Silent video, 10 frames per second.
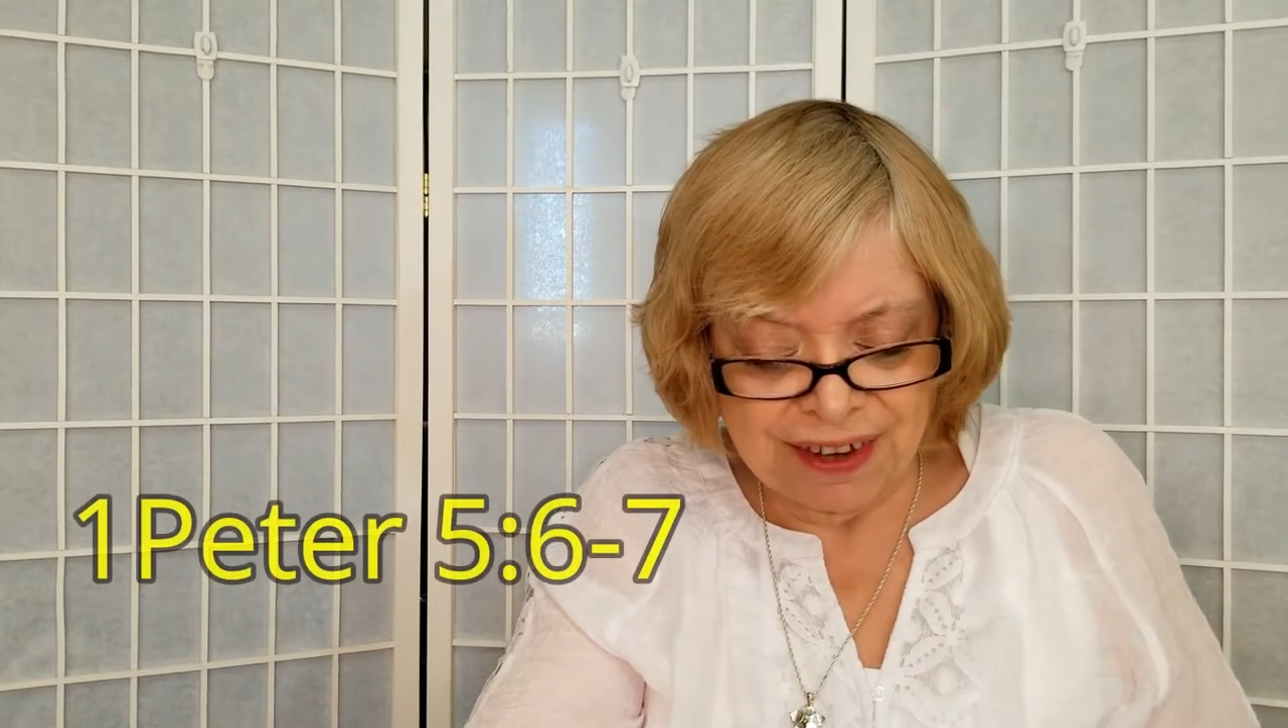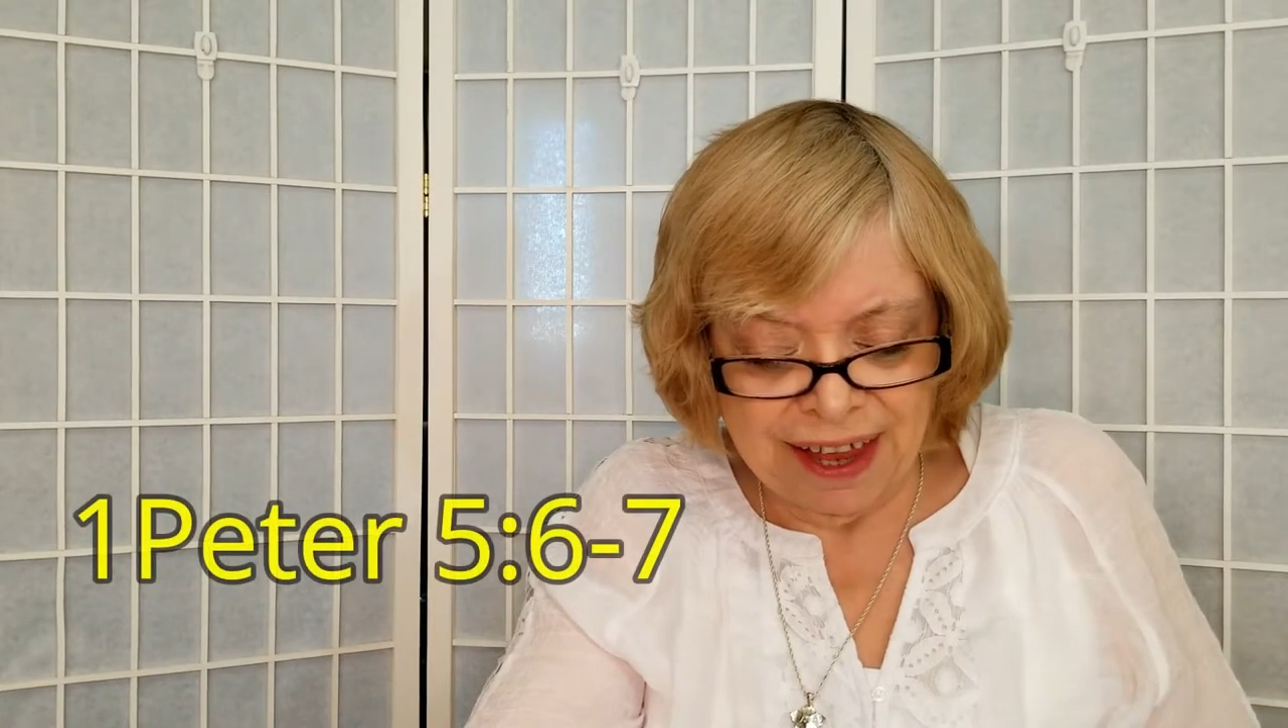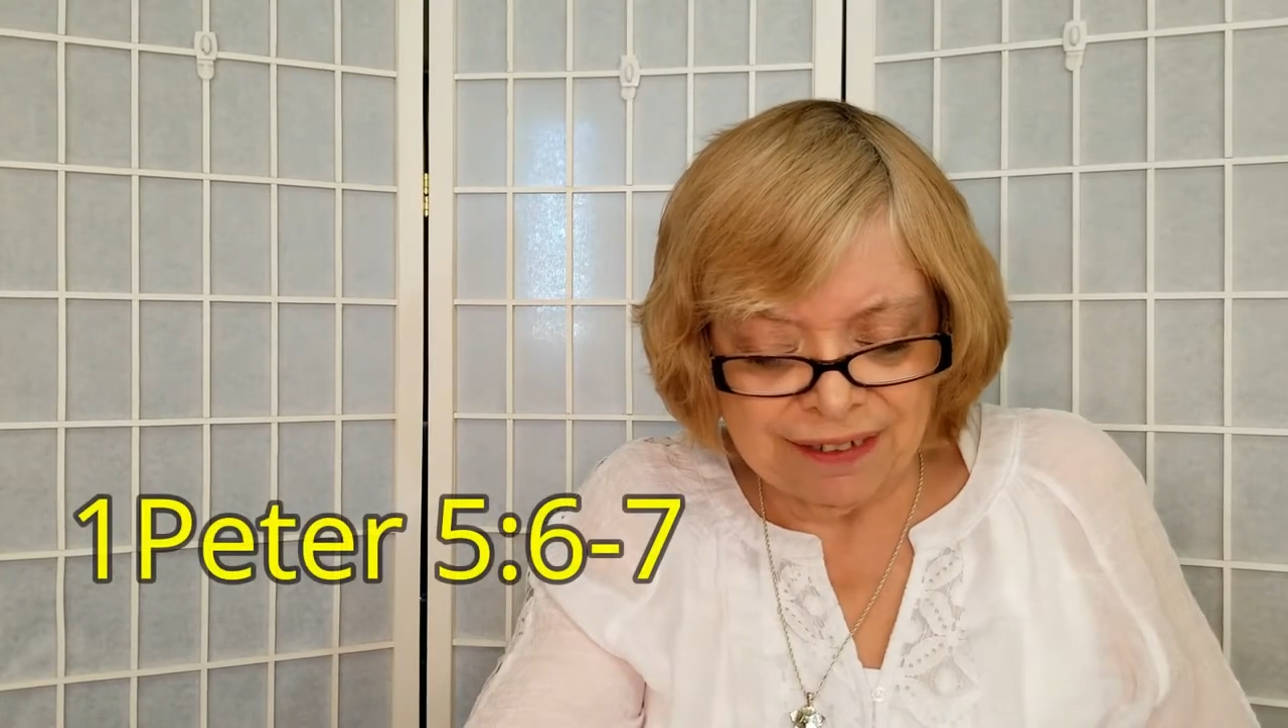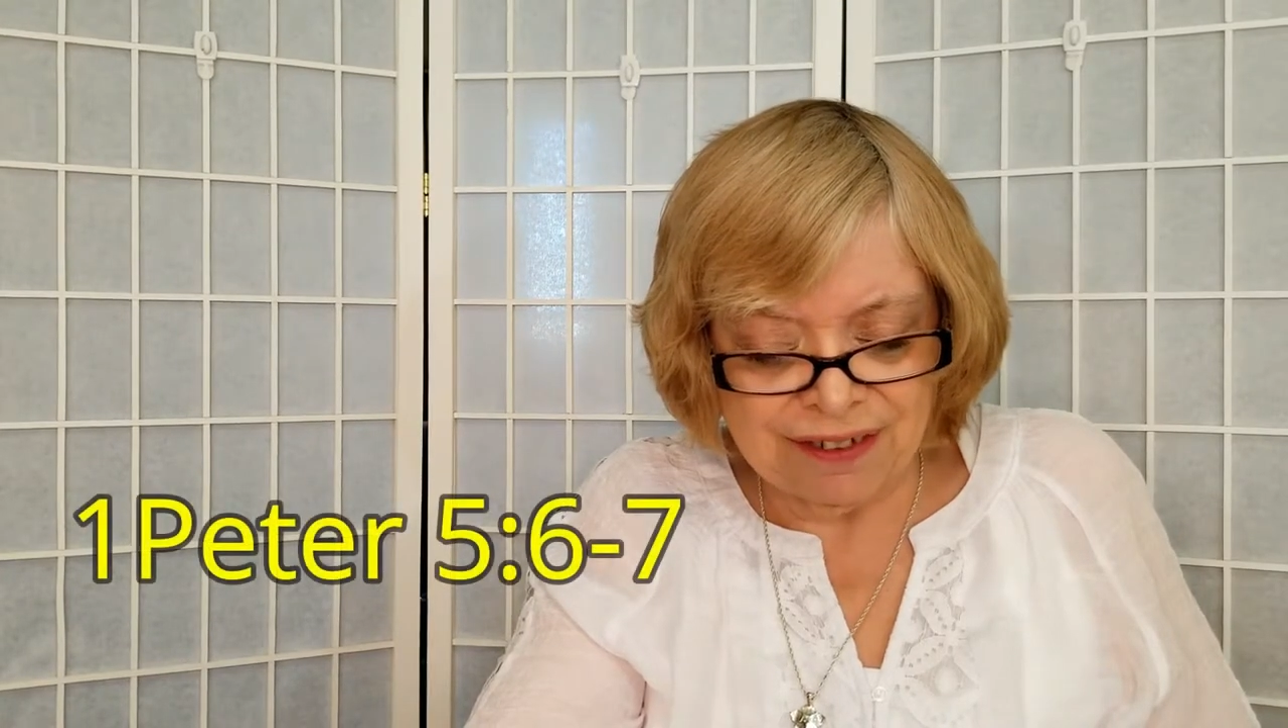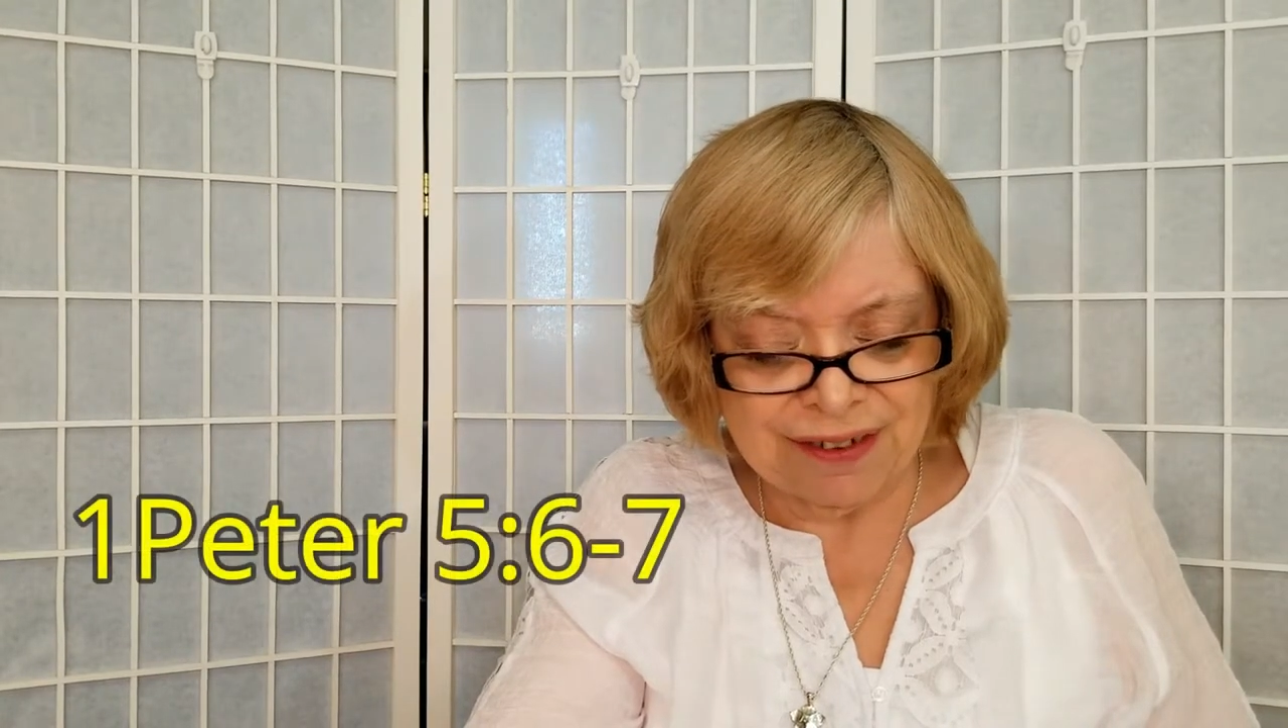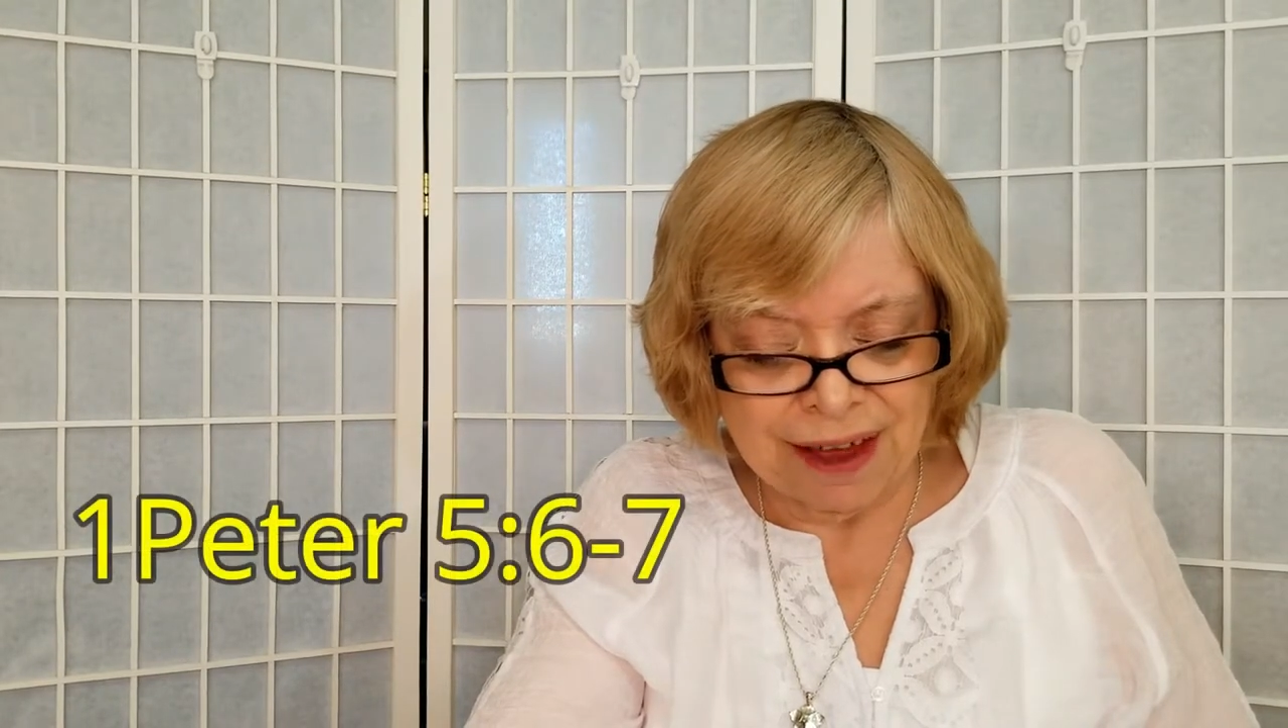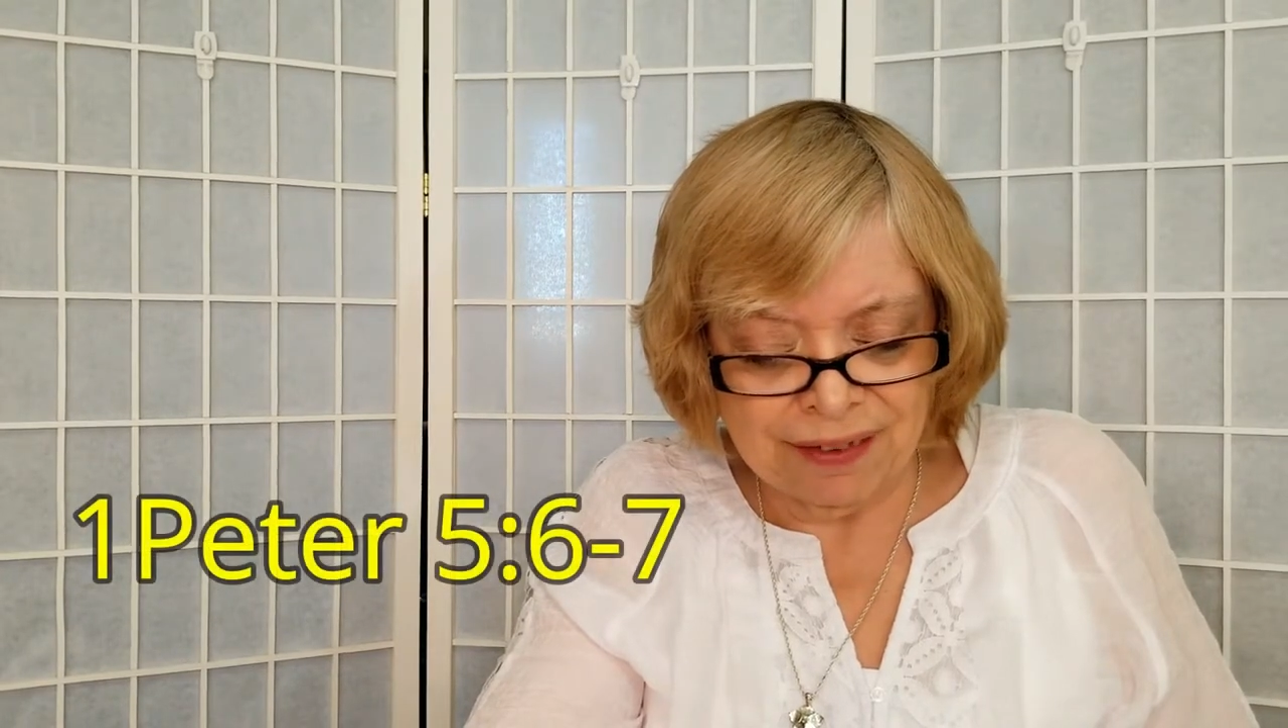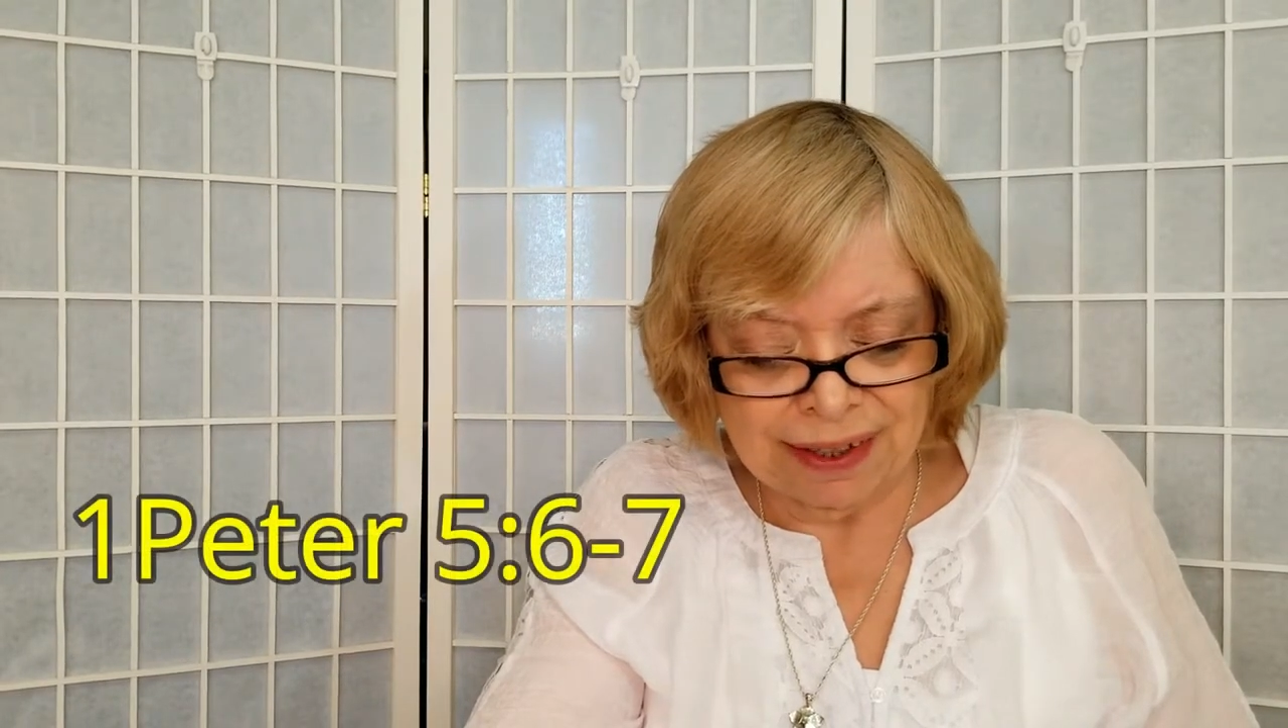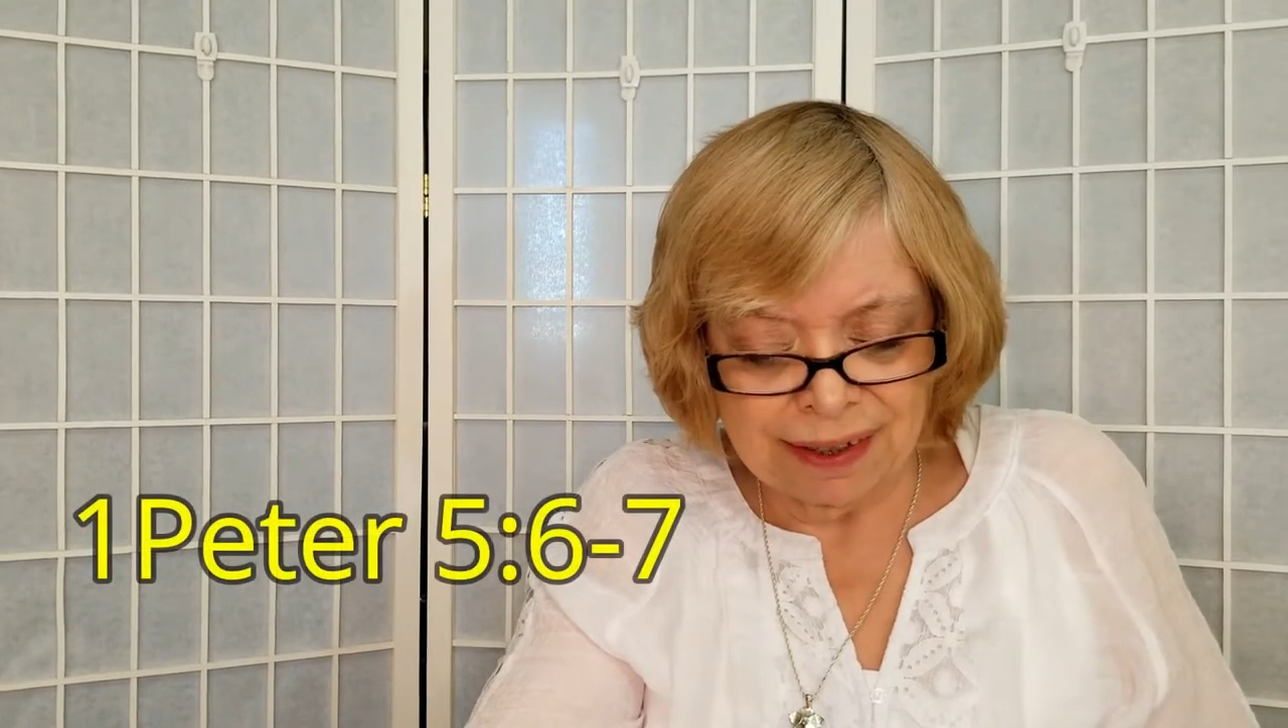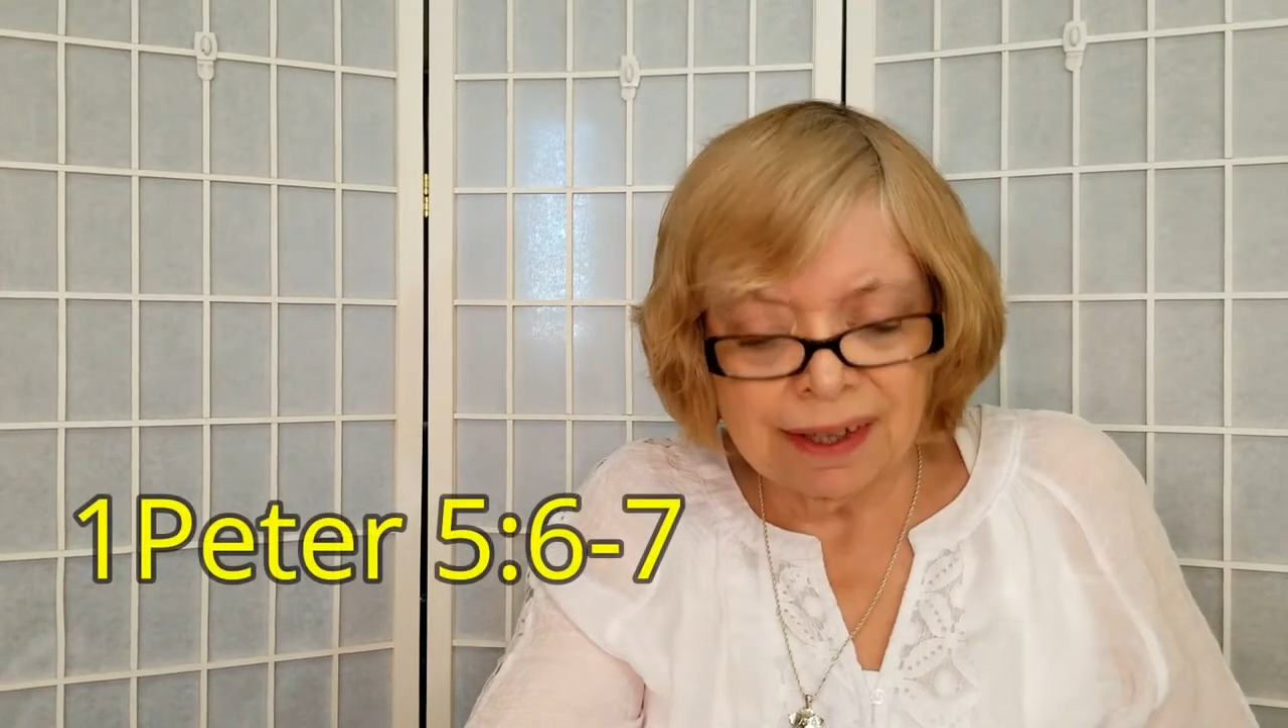and
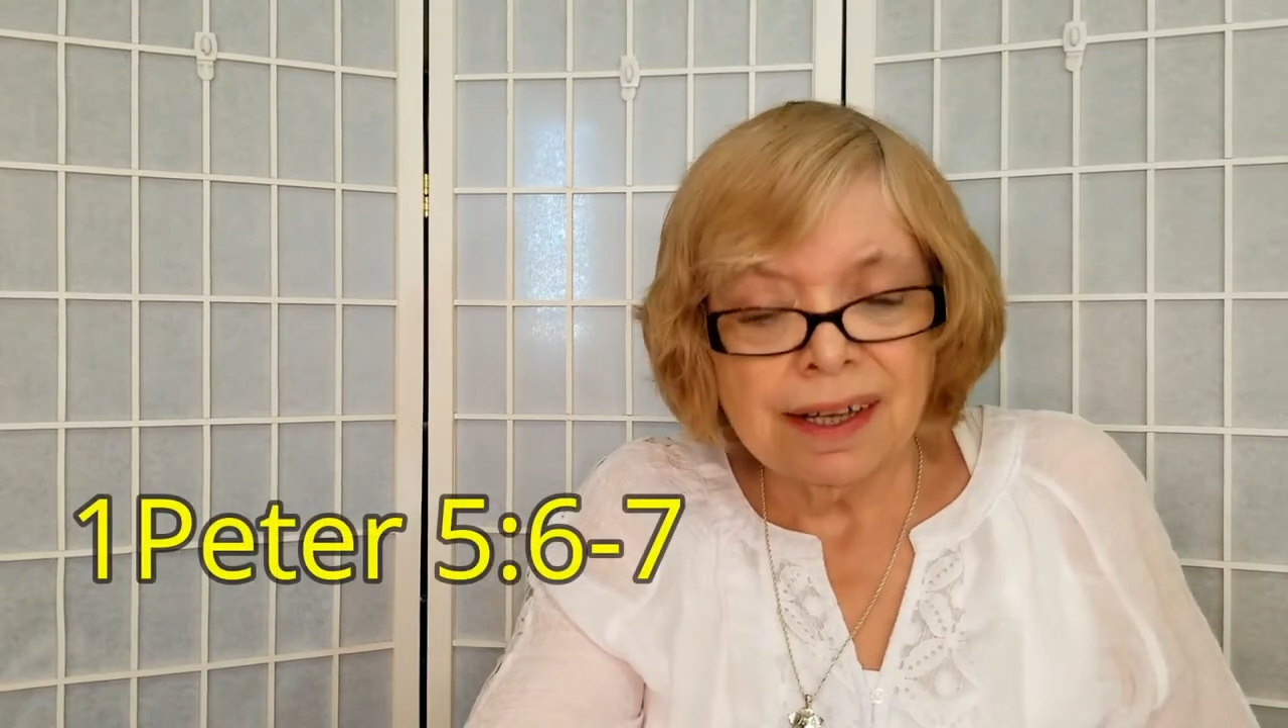7.